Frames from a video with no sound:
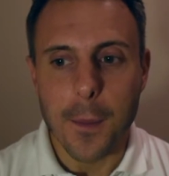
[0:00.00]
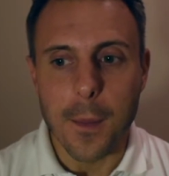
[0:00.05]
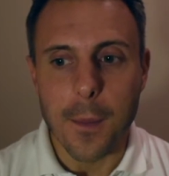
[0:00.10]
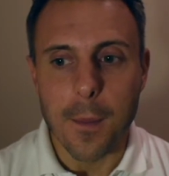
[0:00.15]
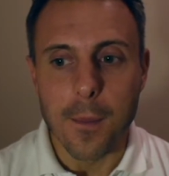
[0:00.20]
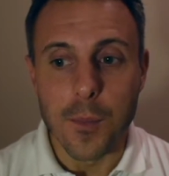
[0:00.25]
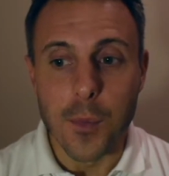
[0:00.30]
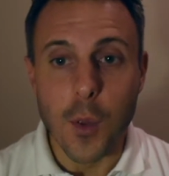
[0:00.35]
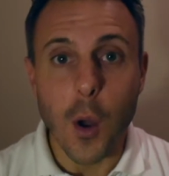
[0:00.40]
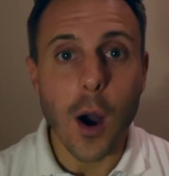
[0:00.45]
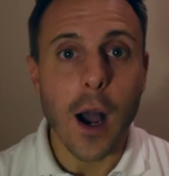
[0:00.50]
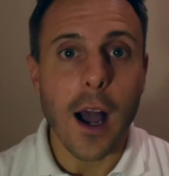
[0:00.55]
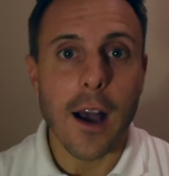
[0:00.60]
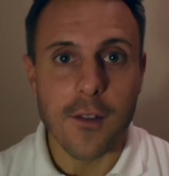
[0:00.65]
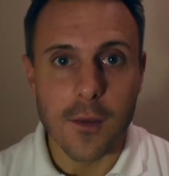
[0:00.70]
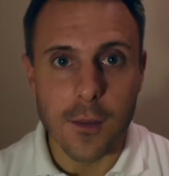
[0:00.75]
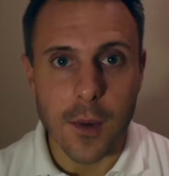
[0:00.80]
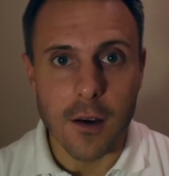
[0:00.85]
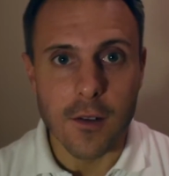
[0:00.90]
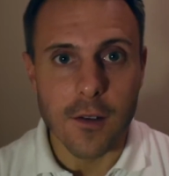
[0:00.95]
not
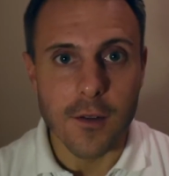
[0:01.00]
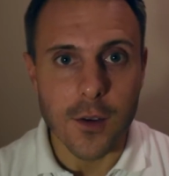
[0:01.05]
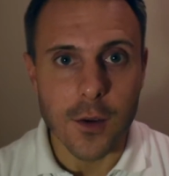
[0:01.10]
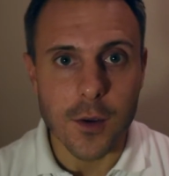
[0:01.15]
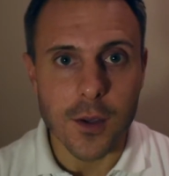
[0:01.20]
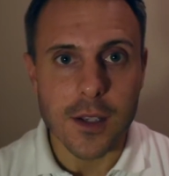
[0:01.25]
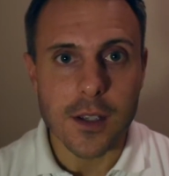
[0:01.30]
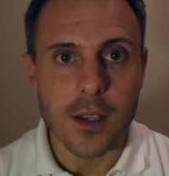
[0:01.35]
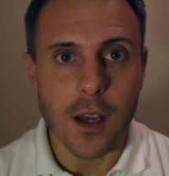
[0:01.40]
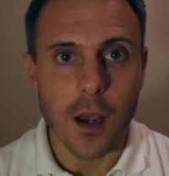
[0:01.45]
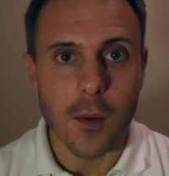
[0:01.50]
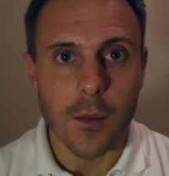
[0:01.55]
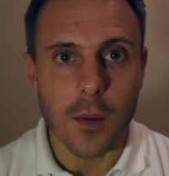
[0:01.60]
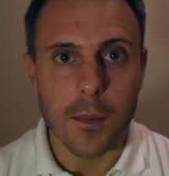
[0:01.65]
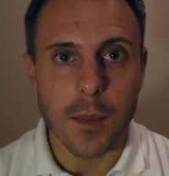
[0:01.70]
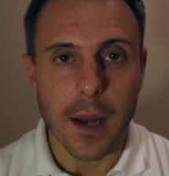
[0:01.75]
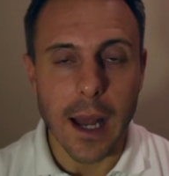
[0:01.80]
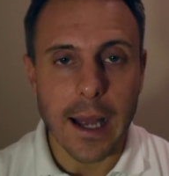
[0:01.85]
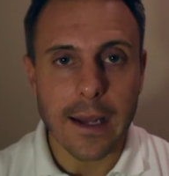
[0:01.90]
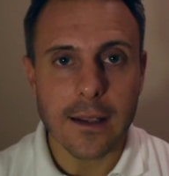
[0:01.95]
having my review at the time we
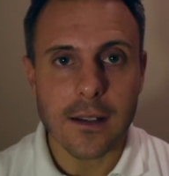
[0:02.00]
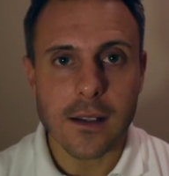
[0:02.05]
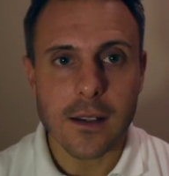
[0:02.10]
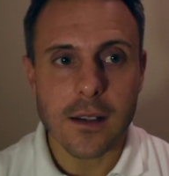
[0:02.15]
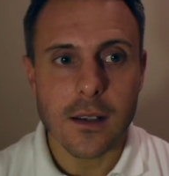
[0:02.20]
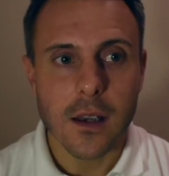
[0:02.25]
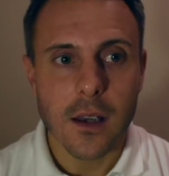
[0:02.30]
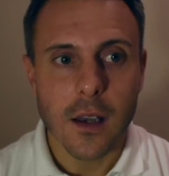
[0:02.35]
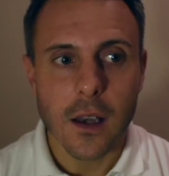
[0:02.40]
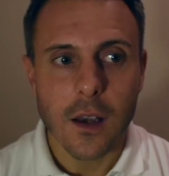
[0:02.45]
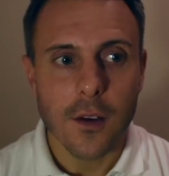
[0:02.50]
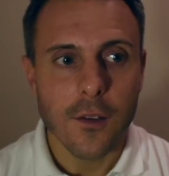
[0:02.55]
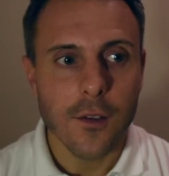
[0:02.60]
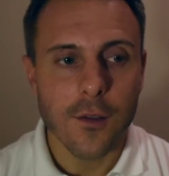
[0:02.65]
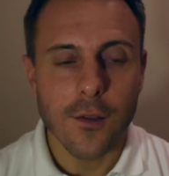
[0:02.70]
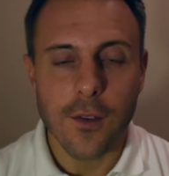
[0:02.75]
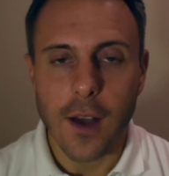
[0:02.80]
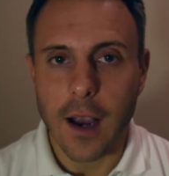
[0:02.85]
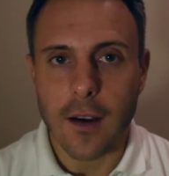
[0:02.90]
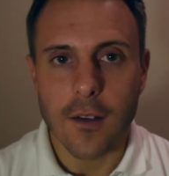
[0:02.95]
planned,
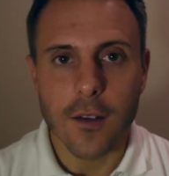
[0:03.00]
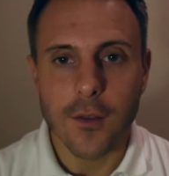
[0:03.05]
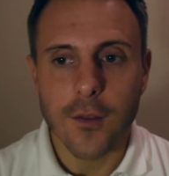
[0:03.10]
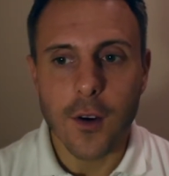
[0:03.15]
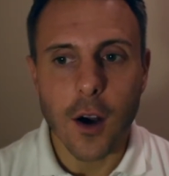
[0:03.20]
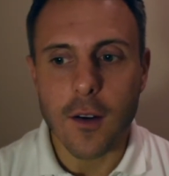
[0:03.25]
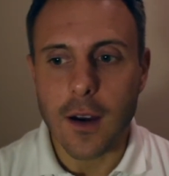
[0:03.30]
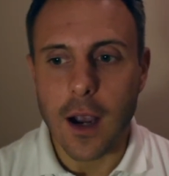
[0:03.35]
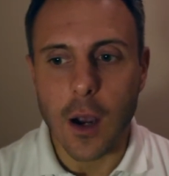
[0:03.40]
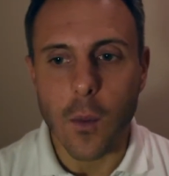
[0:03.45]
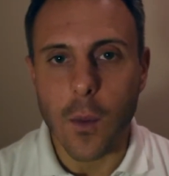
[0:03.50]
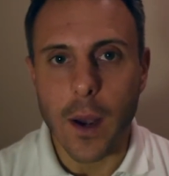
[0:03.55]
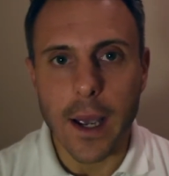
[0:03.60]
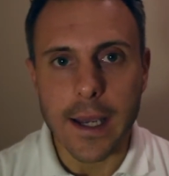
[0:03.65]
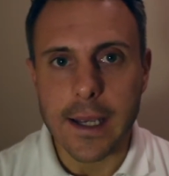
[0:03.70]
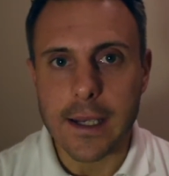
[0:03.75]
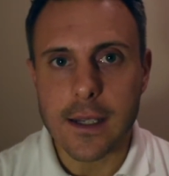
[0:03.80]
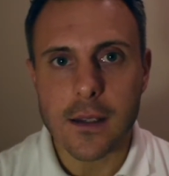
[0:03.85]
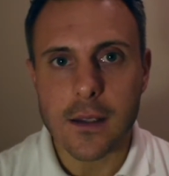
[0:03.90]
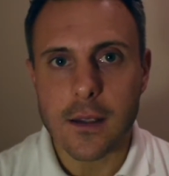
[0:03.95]
far
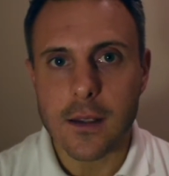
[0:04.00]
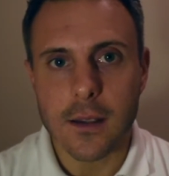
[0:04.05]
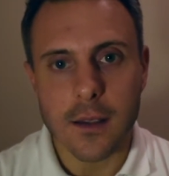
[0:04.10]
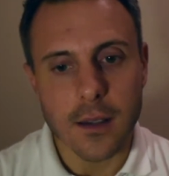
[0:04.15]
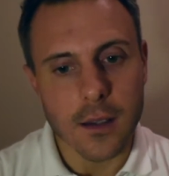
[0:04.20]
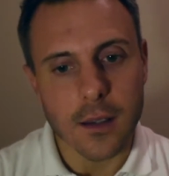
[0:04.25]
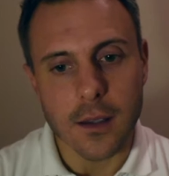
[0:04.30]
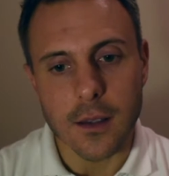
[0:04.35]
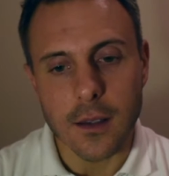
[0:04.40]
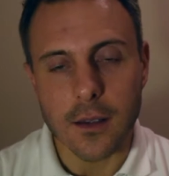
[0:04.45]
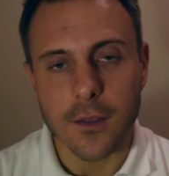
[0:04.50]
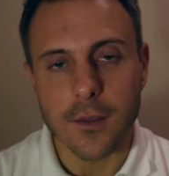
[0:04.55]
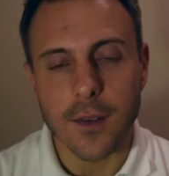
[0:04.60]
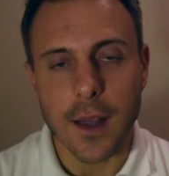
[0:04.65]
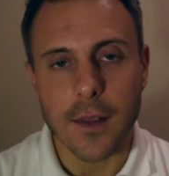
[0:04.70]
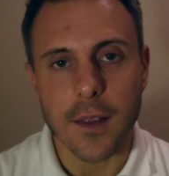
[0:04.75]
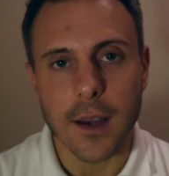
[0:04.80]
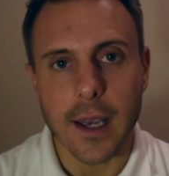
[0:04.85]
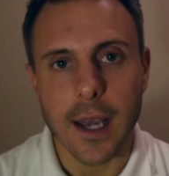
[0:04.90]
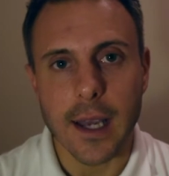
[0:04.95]
outweighed the
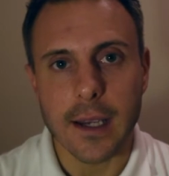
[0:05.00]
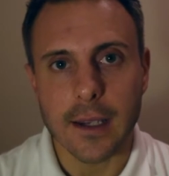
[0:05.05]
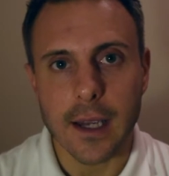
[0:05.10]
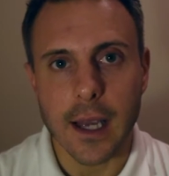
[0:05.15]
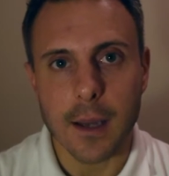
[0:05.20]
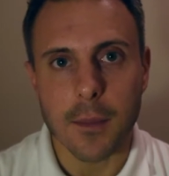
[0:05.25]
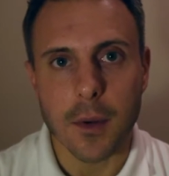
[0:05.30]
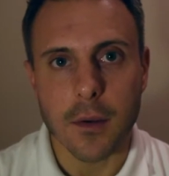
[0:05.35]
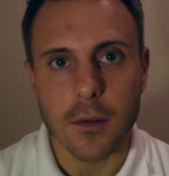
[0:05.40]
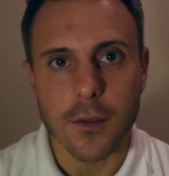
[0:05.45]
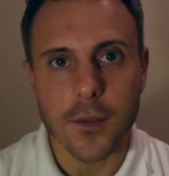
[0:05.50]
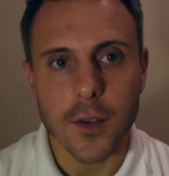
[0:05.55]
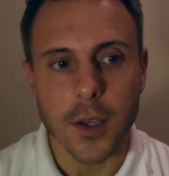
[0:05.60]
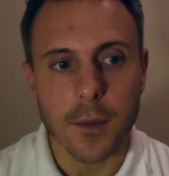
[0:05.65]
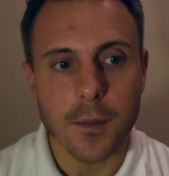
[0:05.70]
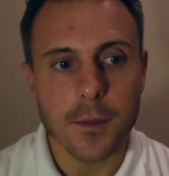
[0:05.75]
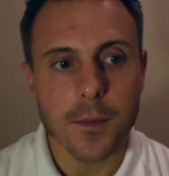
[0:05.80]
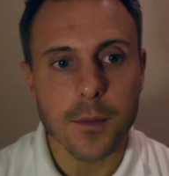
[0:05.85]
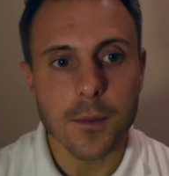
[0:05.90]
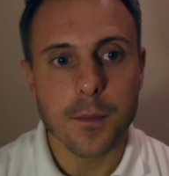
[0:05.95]
fact that I hadn't had my review.
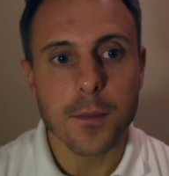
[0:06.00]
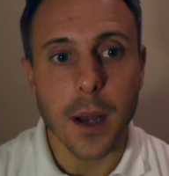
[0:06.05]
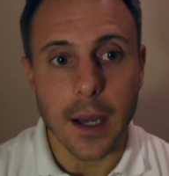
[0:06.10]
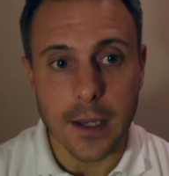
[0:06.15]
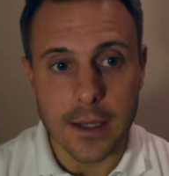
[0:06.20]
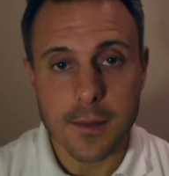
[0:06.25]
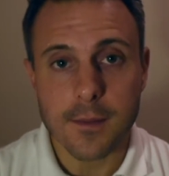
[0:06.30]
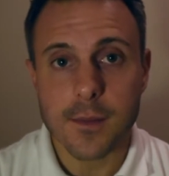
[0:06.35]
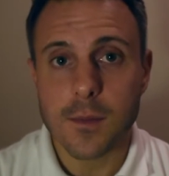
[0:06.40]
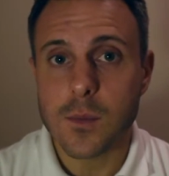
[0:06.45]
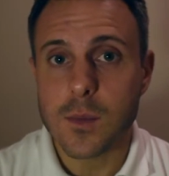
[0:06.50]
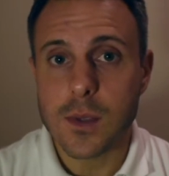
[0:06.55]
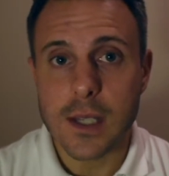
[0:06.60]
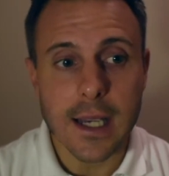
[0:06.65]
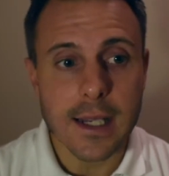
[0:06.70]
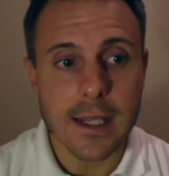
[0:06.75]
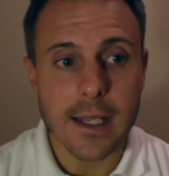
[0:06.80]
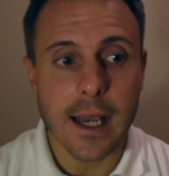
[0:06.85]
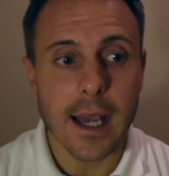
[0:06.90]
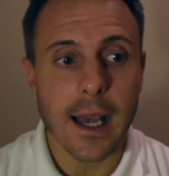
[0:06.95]
But
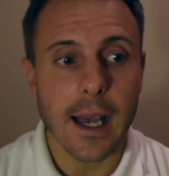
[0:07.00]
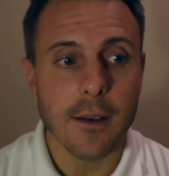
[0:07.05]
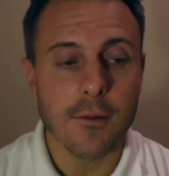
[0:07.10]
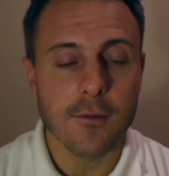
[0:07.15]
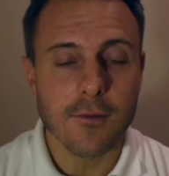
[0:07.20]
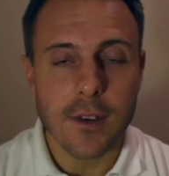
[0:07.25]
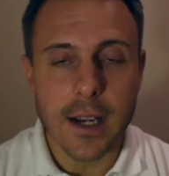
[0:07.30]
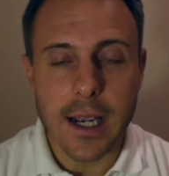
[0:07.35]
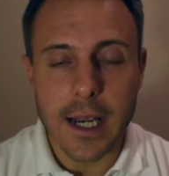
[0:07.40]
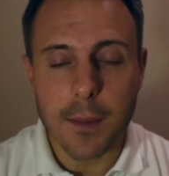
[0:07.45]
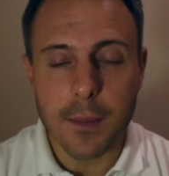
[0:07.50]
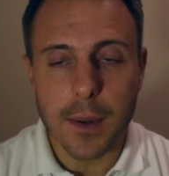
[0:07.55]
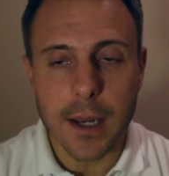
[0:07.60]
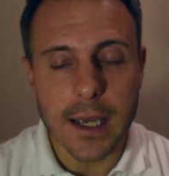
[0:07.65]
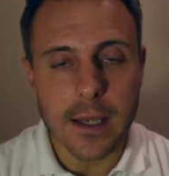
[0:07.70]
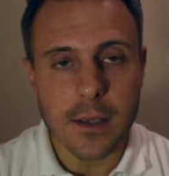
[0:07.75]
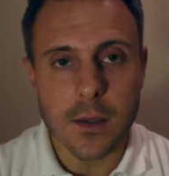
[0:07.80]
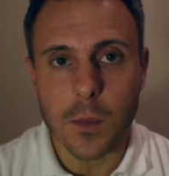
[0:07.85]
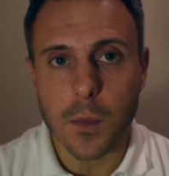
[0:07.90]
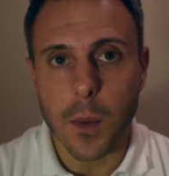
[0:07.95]
did really
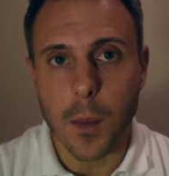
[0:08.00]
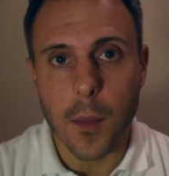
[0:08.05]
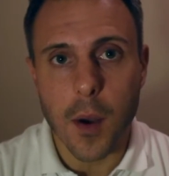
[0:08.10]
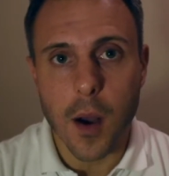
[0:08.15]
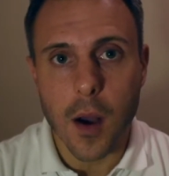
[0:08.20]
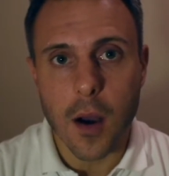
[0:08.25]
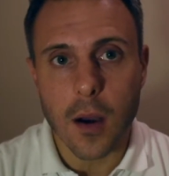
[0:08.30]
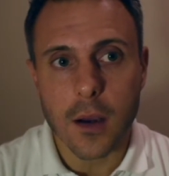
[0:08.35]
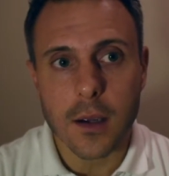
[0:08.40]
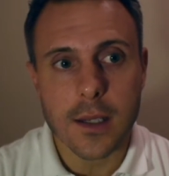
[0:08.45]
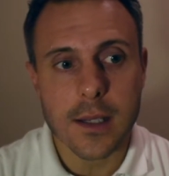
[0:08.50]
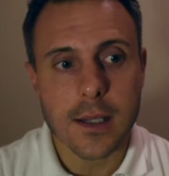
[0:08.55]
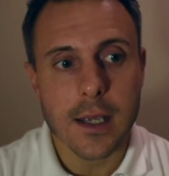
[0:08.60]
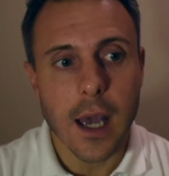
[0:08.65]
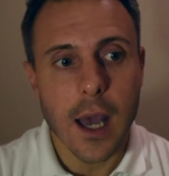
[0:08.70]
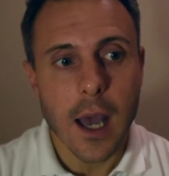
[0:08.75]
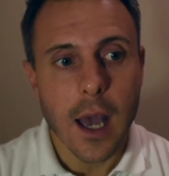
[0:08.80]
pleased with my marks.